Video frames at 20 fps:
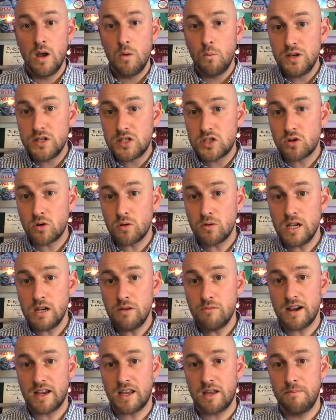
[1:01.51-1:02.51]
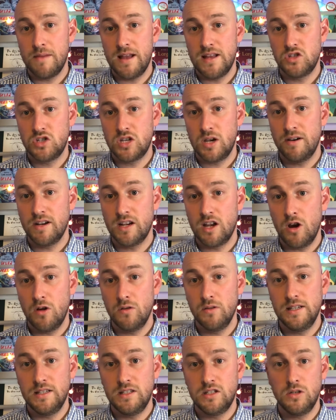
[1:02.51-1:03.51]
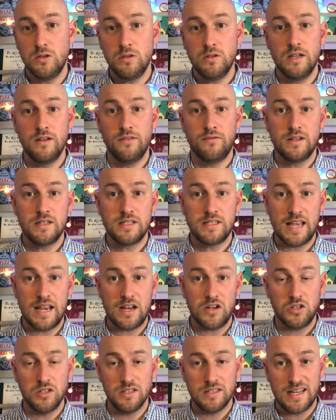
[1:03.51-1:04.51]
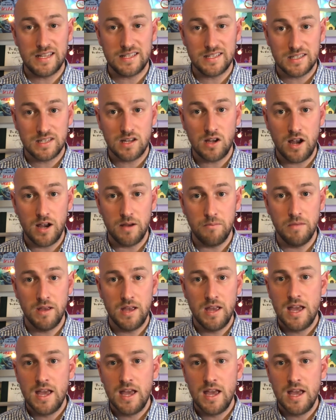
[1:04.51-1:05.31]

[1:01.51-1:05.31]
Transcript: We strongly recommend sharing only two different sections at a time.